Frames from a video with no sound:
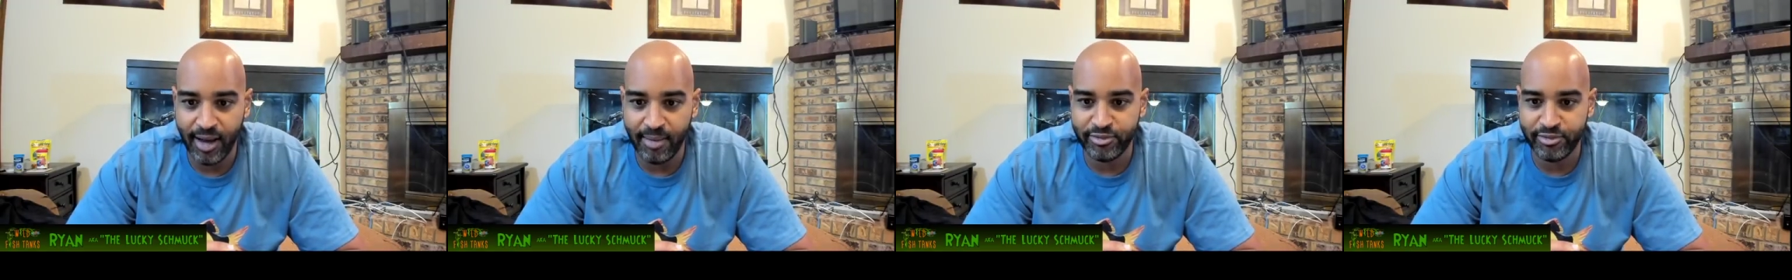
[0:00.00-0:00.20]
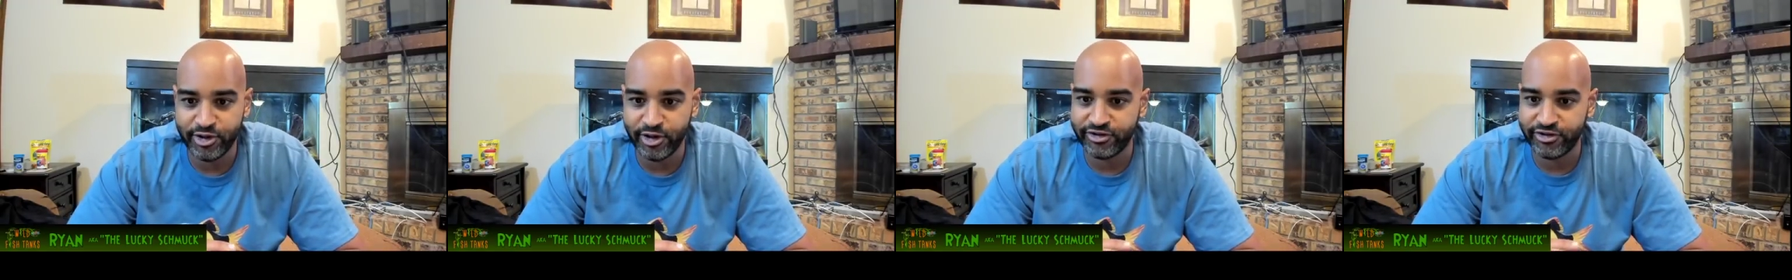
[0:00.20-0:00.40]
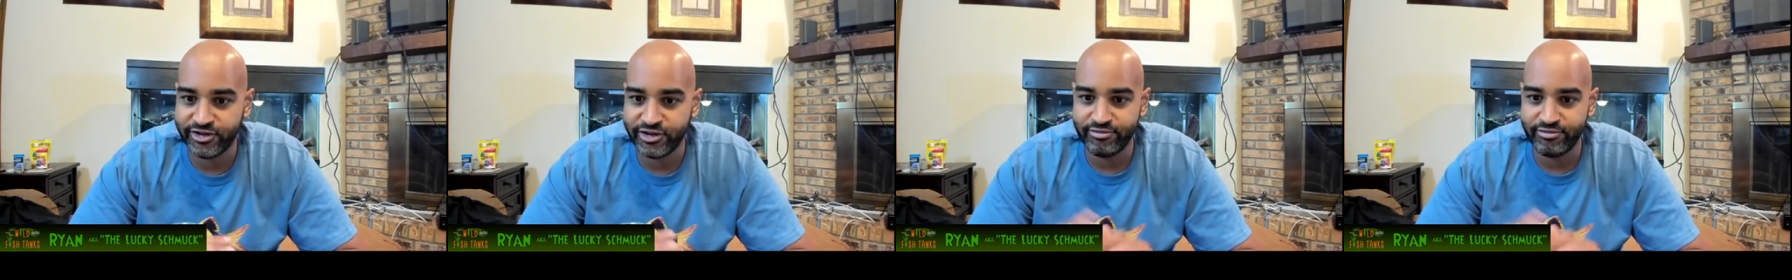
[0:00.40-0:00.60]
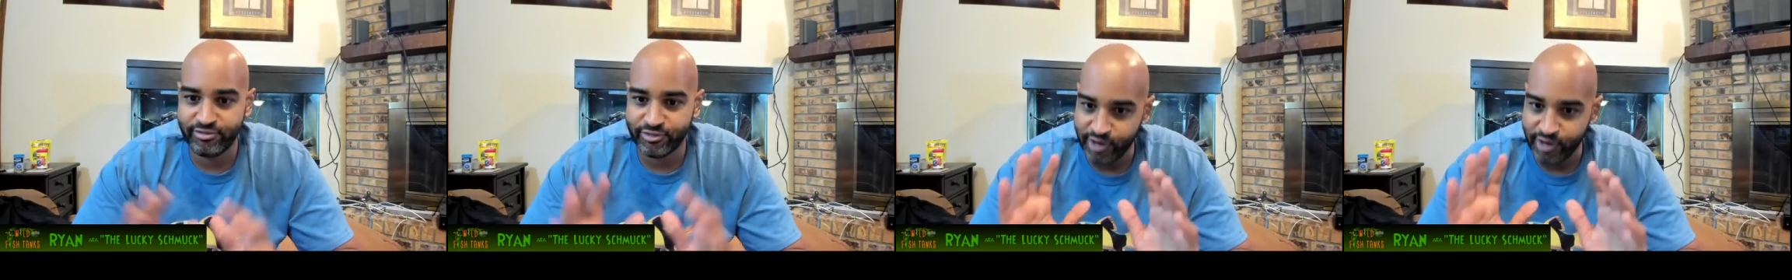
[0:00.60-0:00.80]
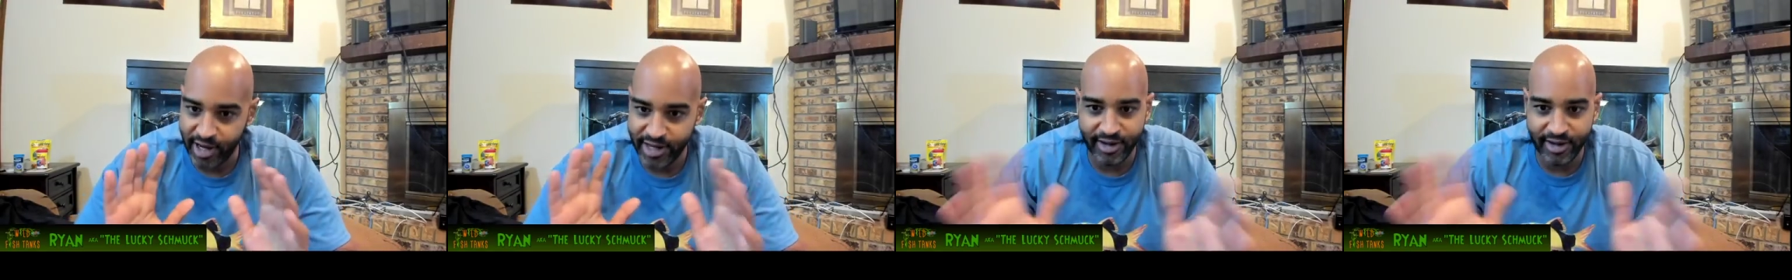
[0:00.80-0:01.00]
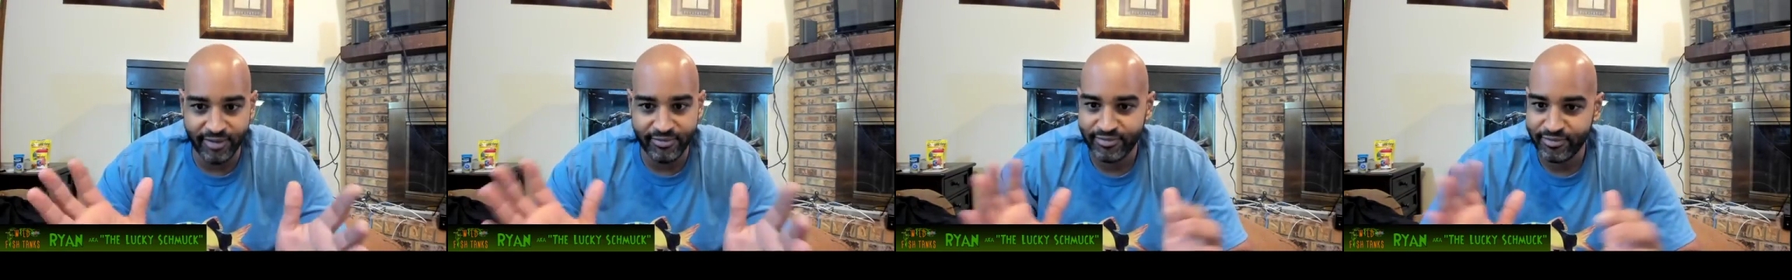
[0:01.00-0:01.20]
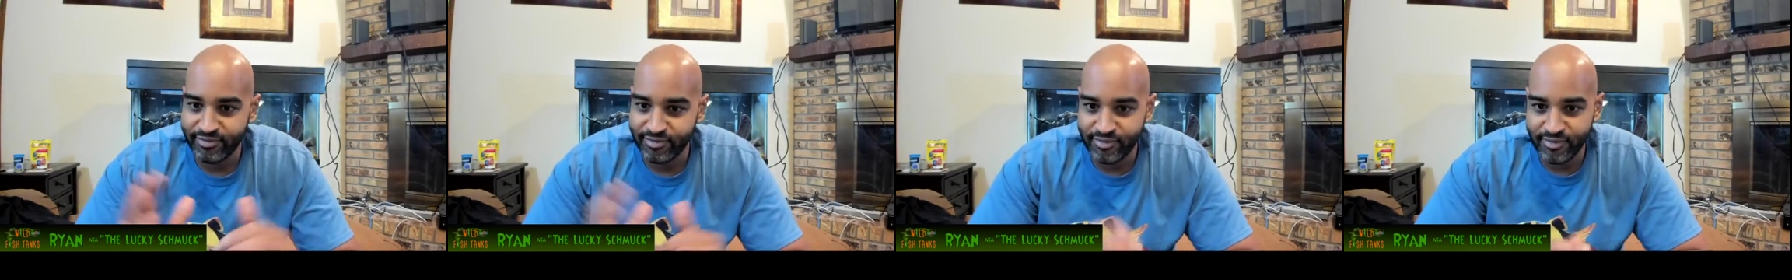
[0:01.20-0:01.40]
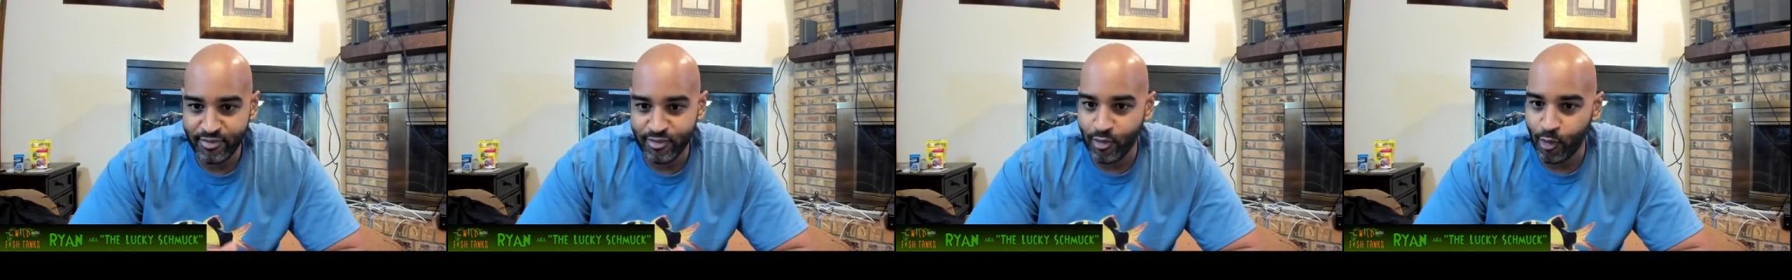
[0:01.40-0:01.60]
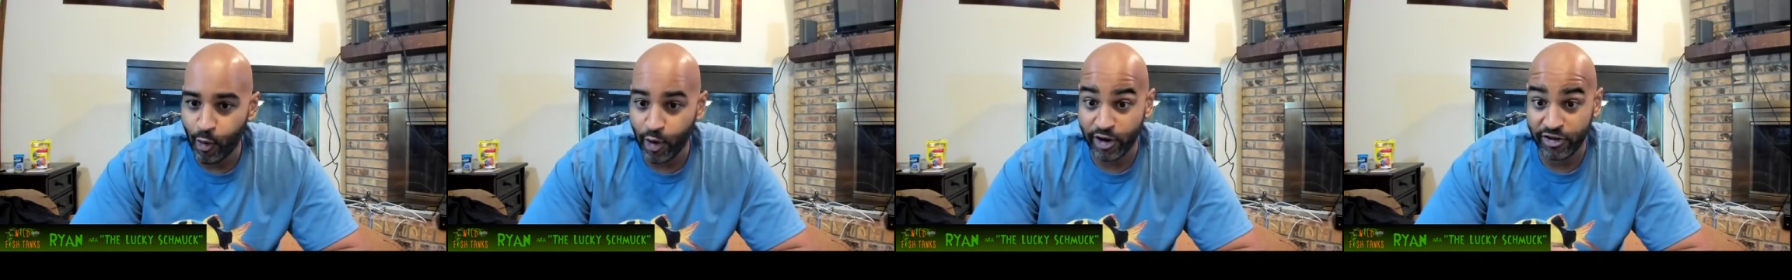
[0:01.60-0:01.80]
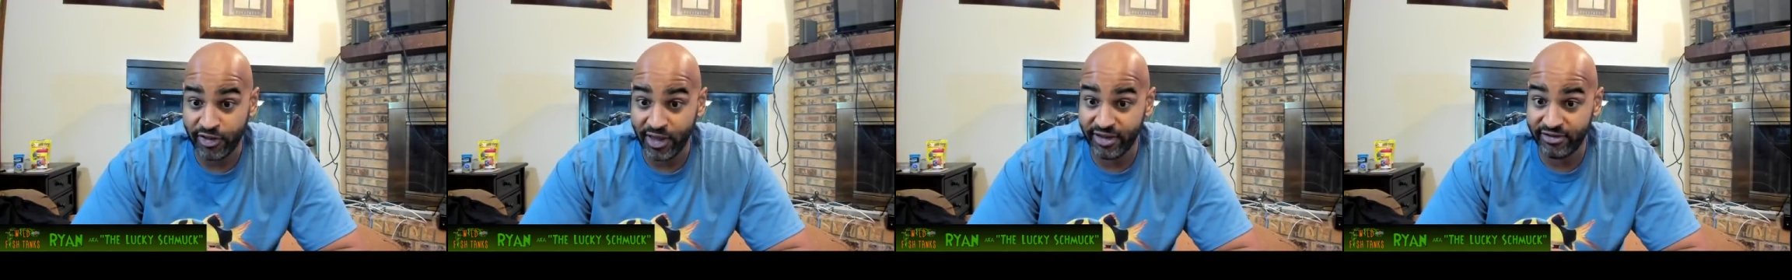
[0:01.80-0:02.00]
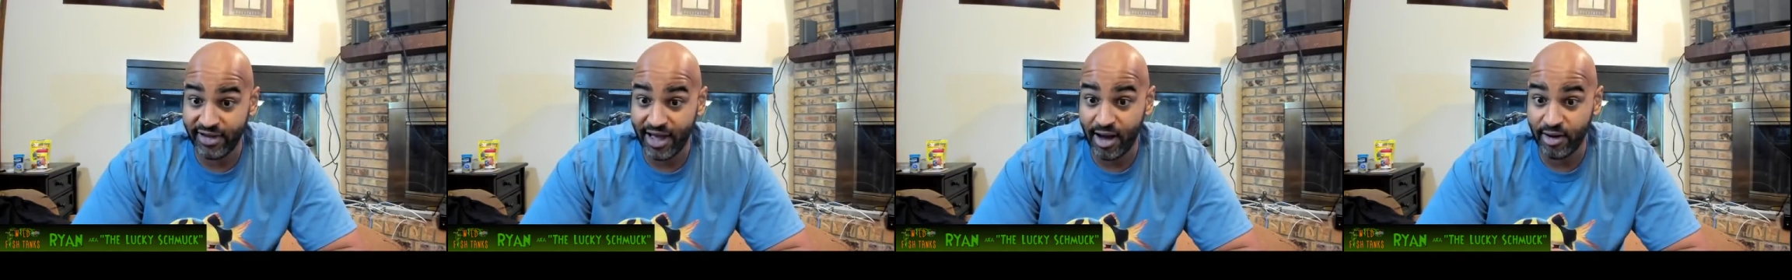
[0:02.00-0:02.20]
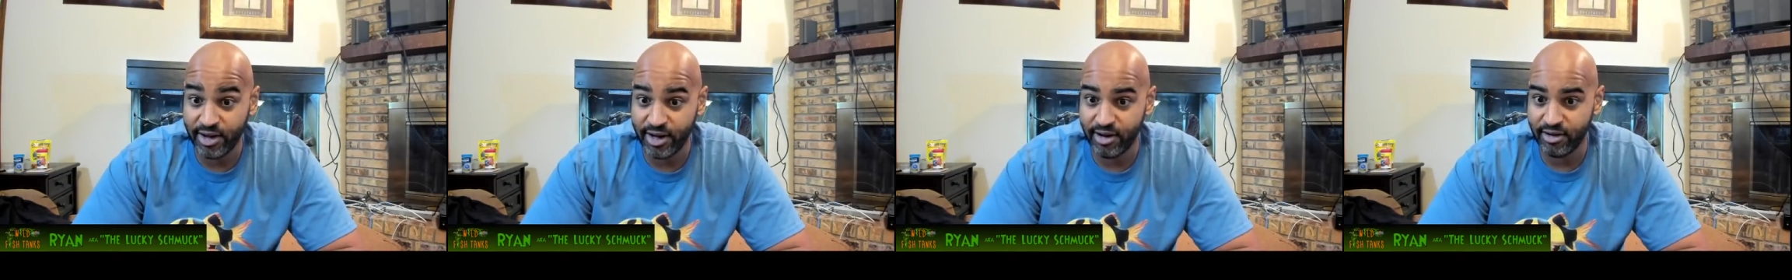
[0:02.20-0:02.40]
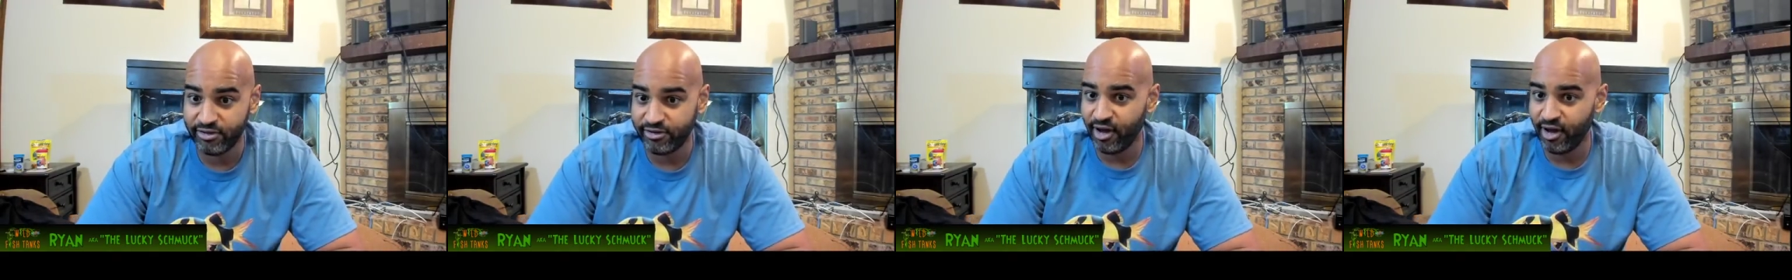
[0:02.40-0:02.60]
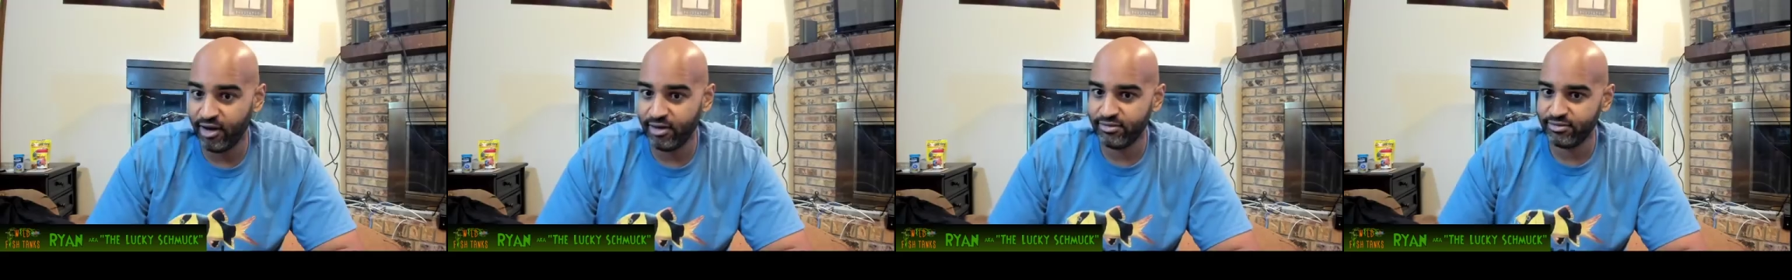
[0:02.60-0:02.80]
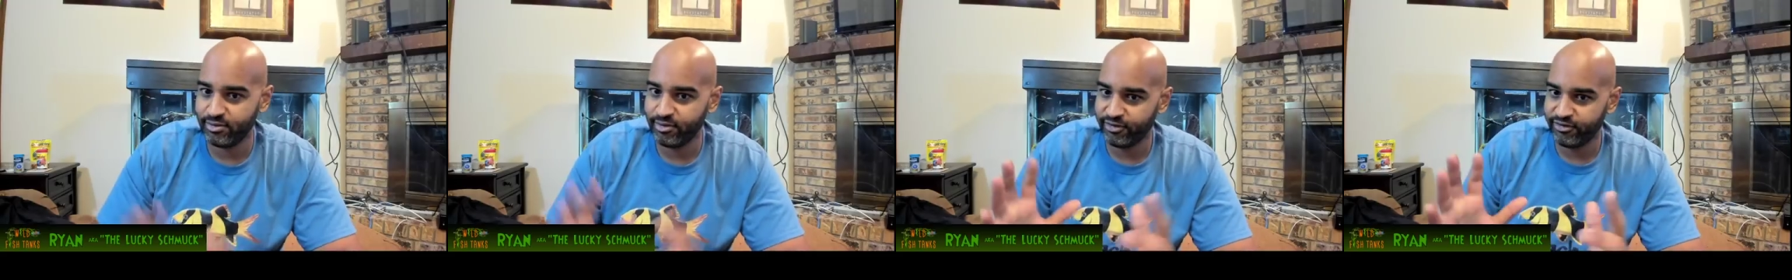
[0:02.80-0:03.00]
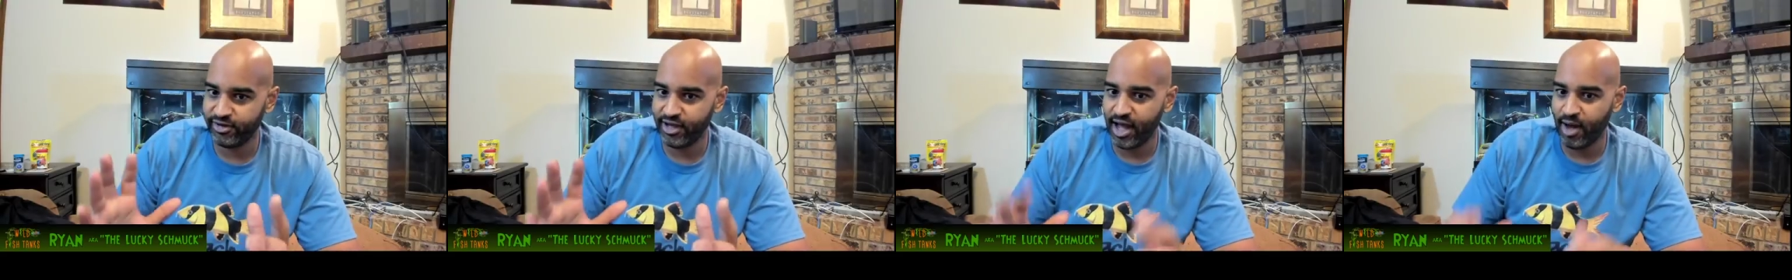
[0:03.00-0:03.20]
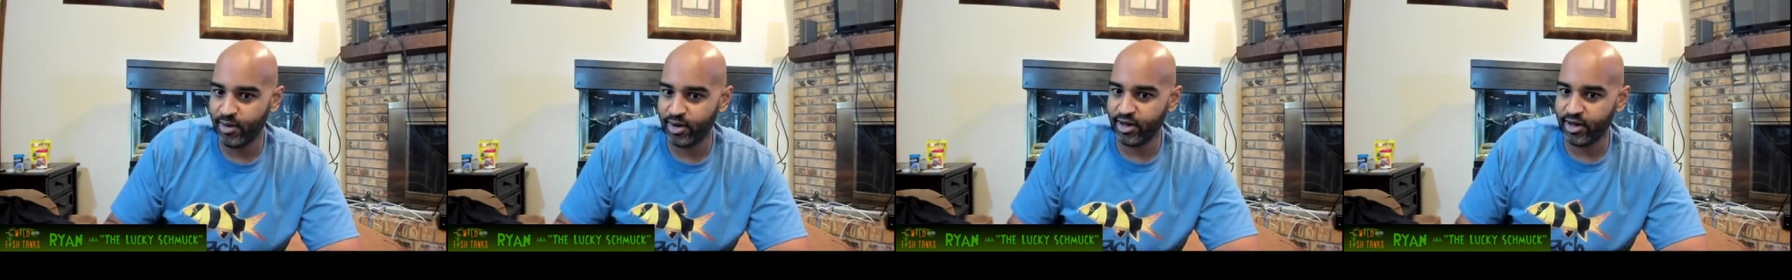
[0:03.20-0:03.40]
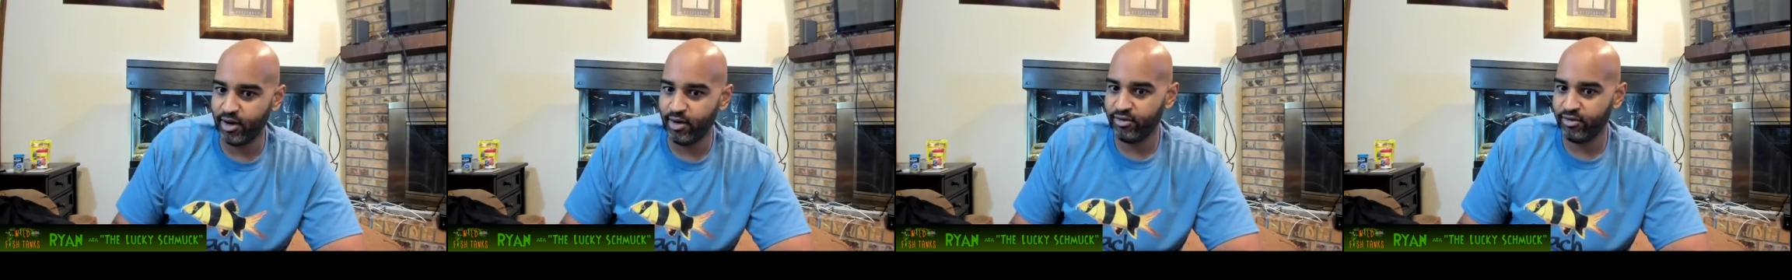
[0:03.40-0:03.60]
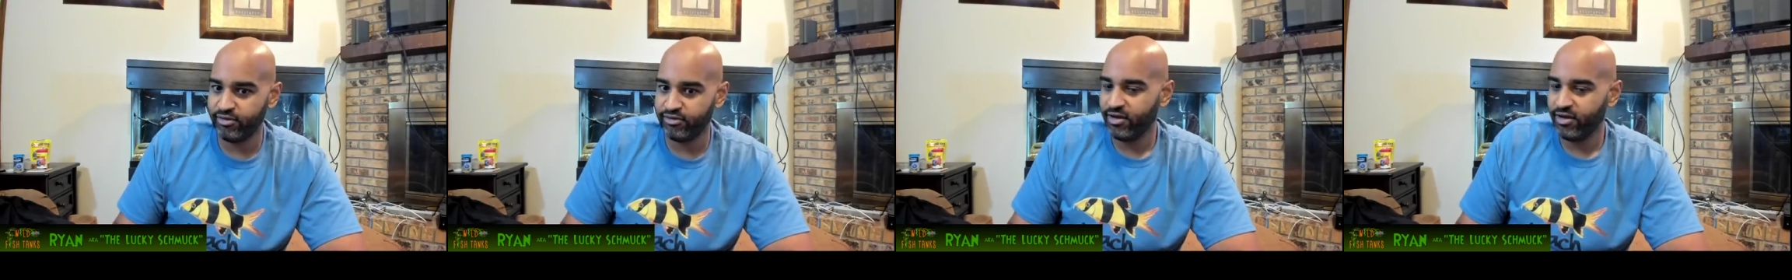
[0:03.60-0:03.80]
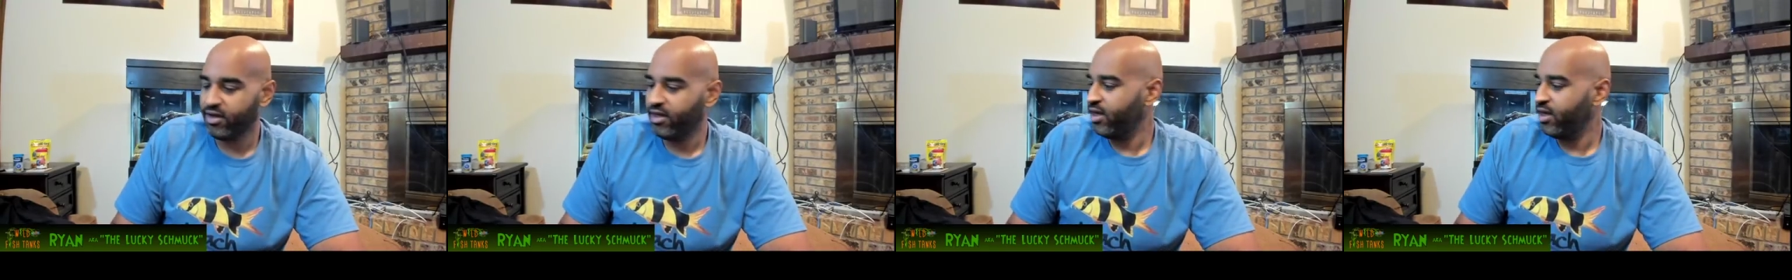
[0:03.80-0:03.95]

Just trying to work things out here, so we'll see how it goes.